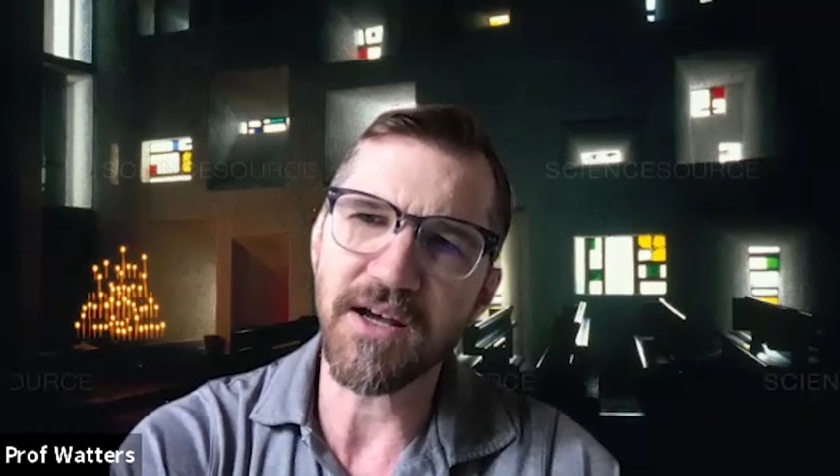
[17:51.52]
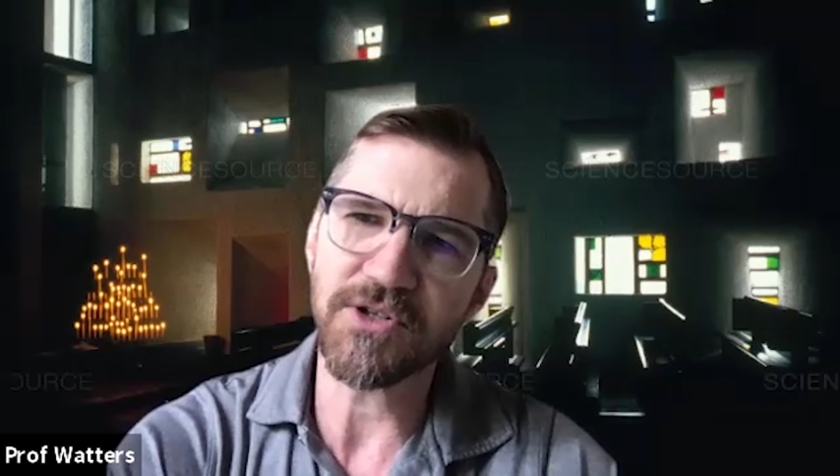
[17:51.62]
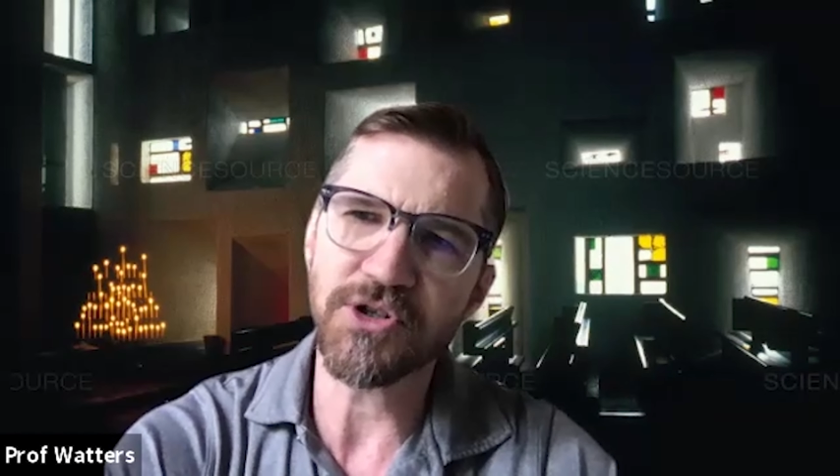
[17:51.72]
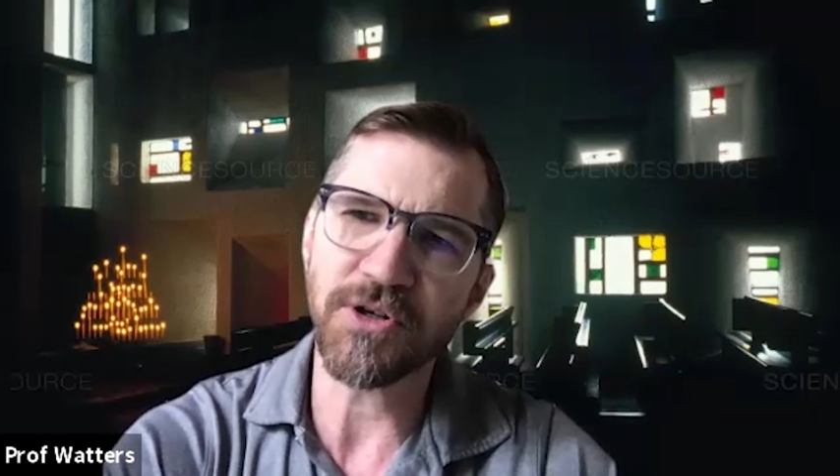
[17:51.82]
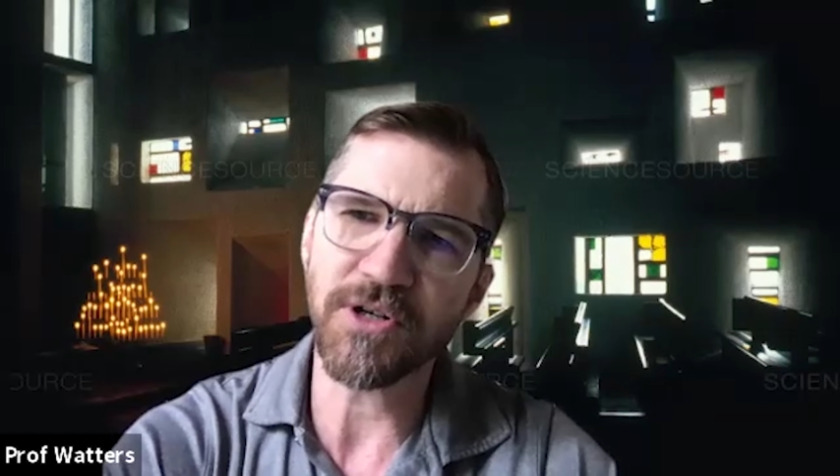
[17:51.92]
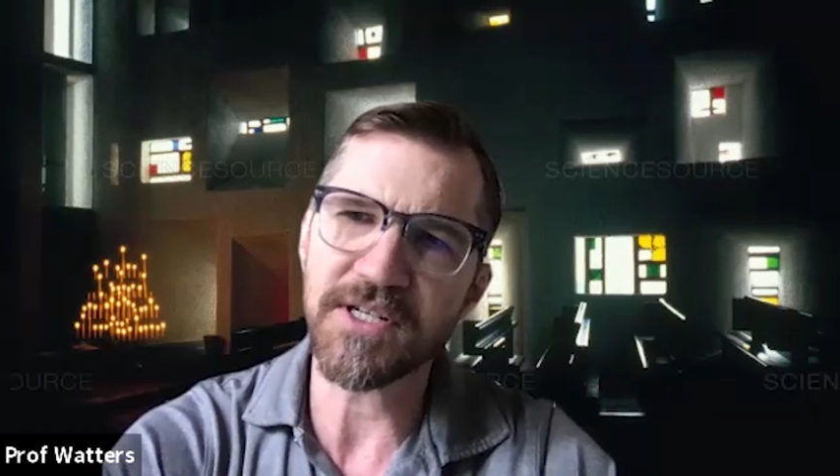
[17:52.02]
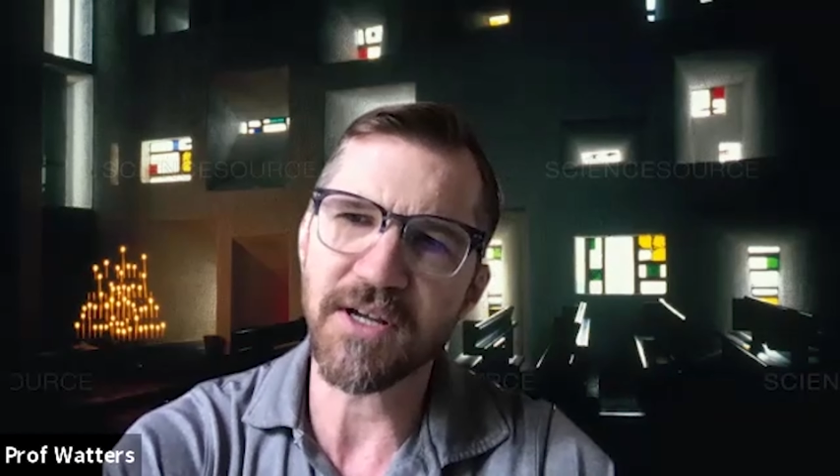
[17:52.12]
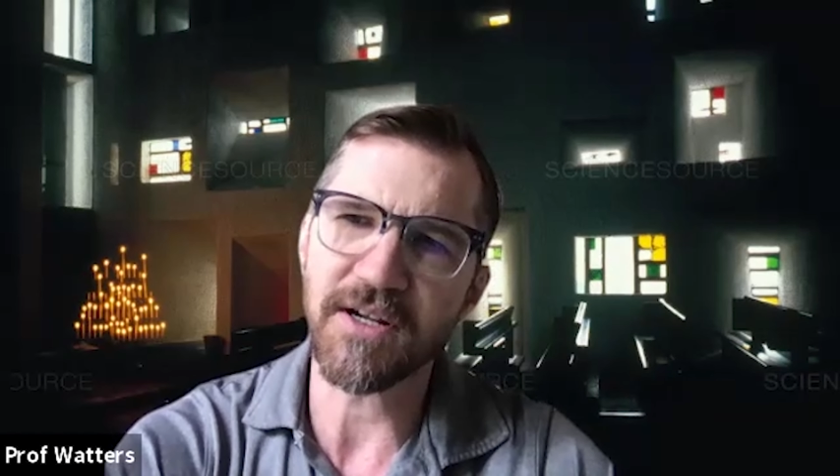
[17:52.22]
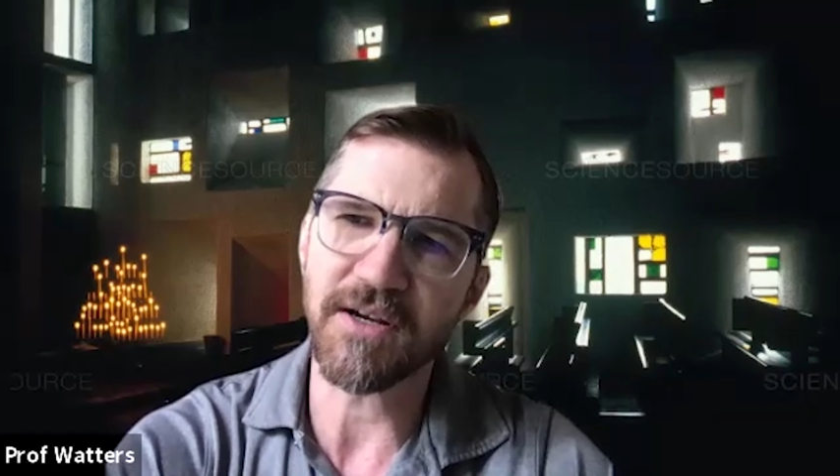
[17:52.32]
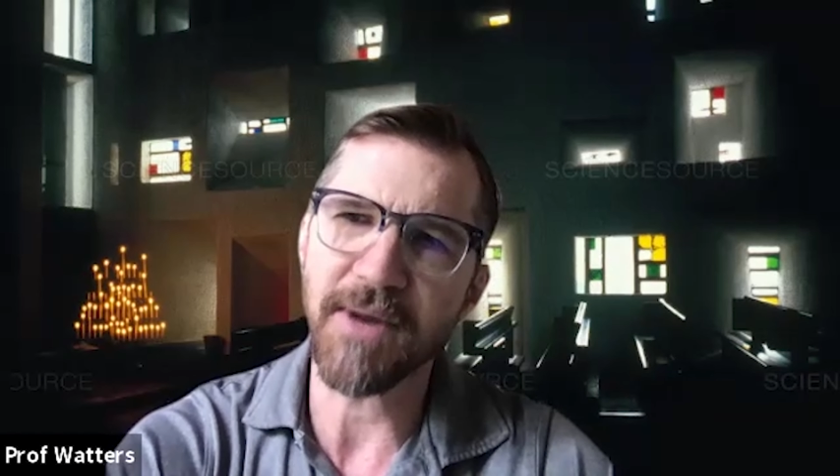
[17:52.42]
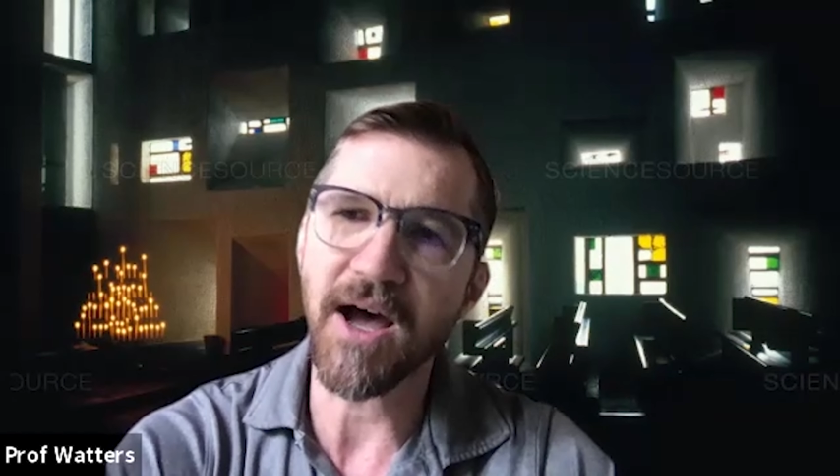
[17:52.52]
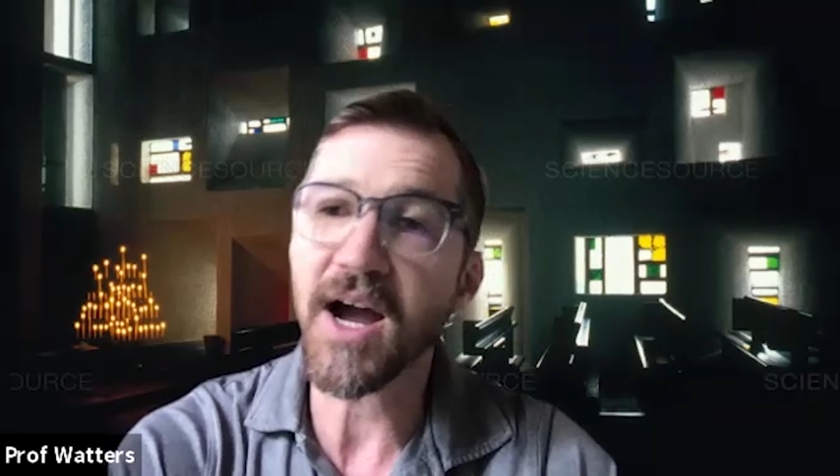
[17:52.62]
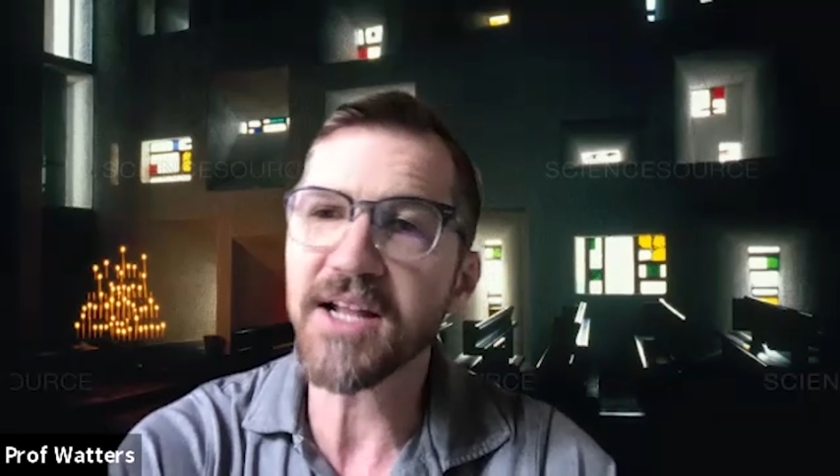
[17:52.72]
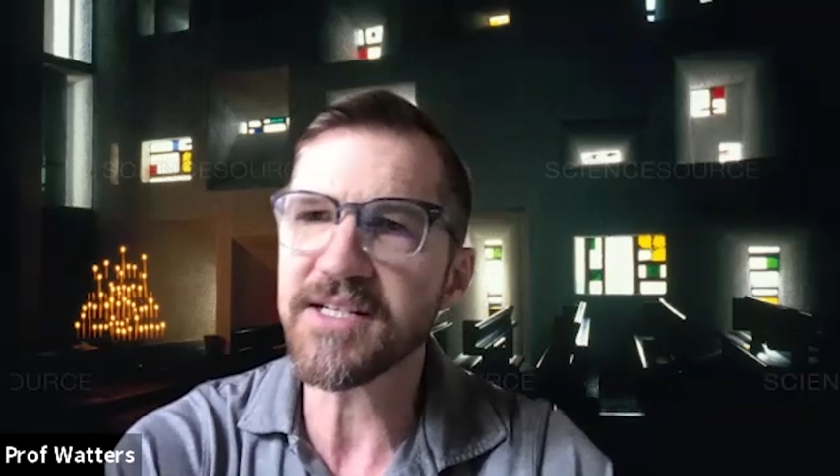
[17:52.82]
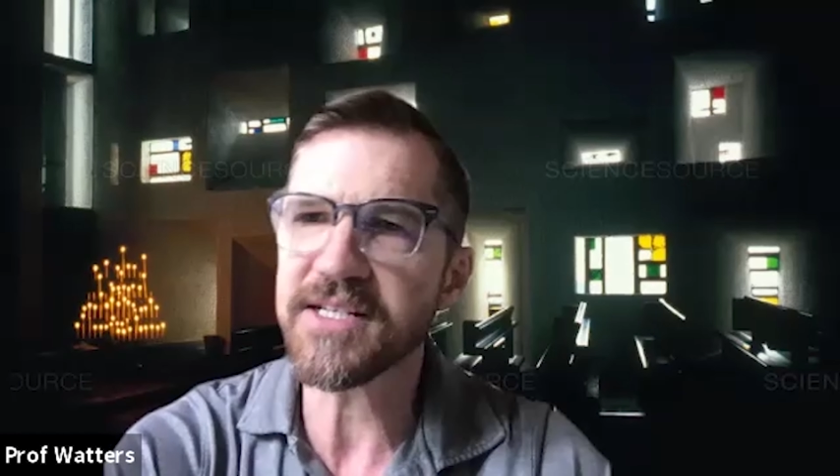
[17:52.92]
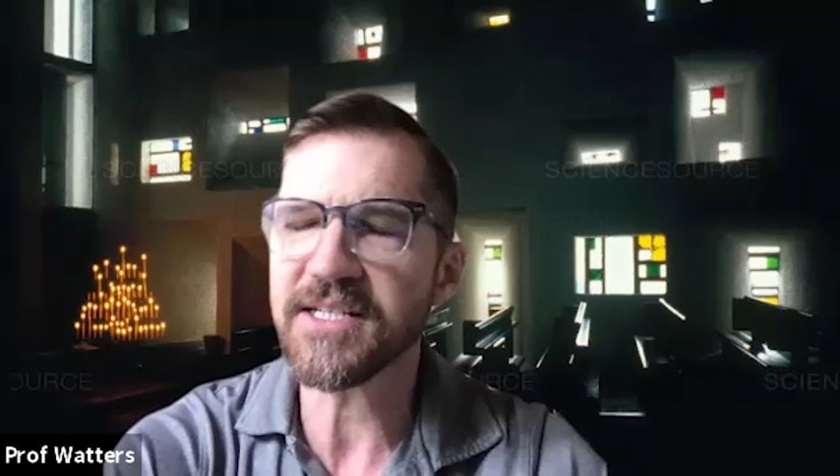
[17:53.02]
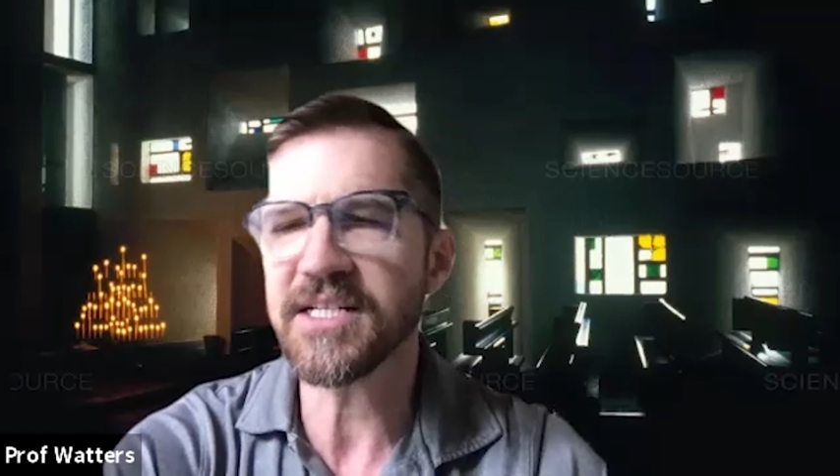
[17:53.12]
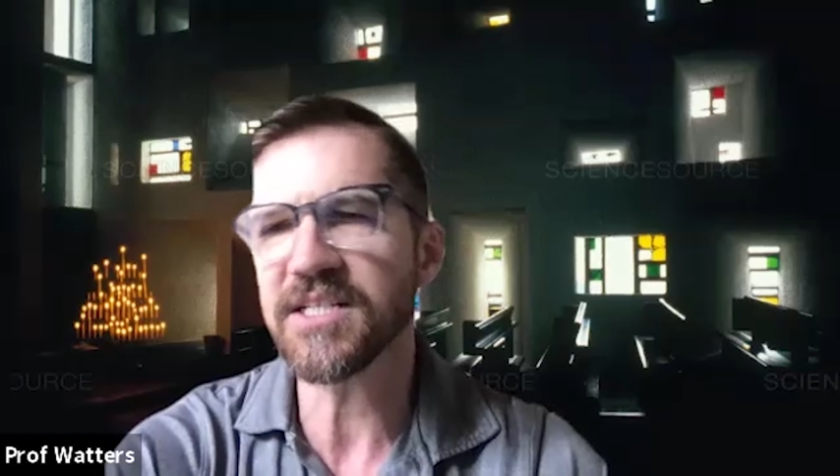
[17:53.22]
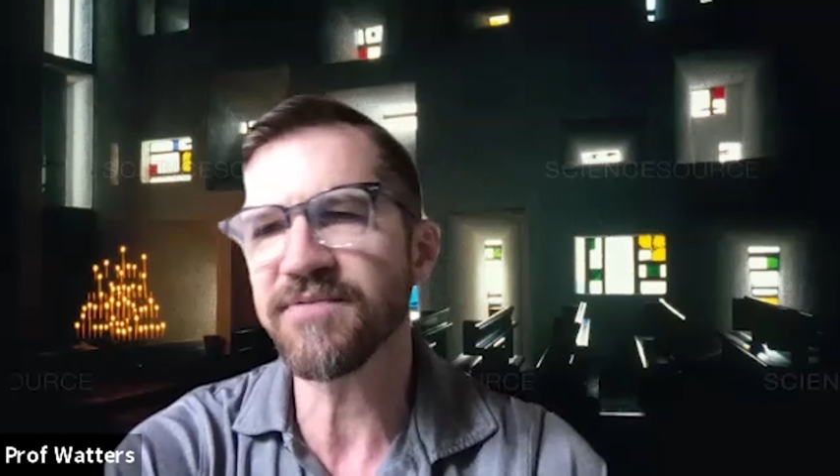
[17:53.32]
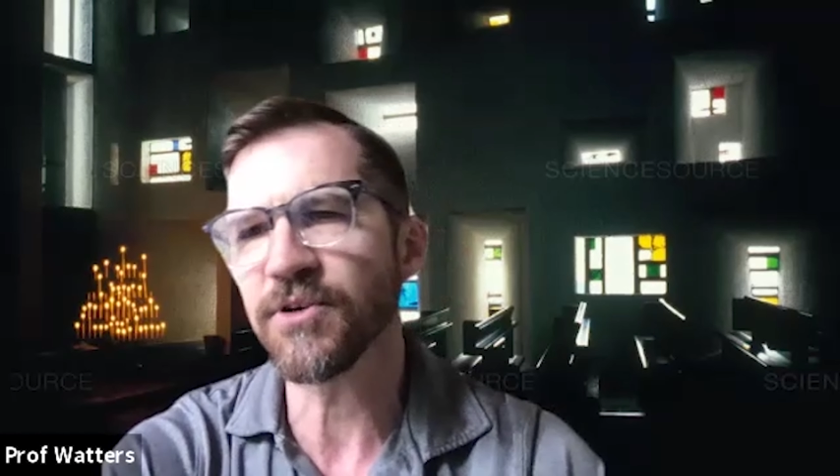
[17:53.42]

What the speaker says: took us on a behind the scenes